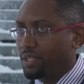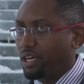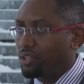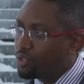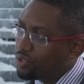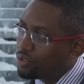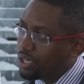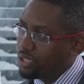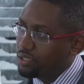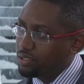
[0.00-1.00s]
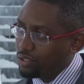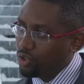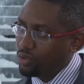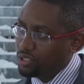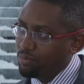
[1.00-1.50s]
Uh, you can look at, you
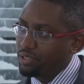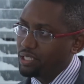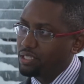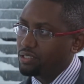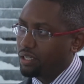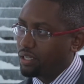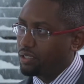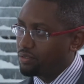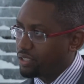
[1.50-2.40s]
know, somebody's uh,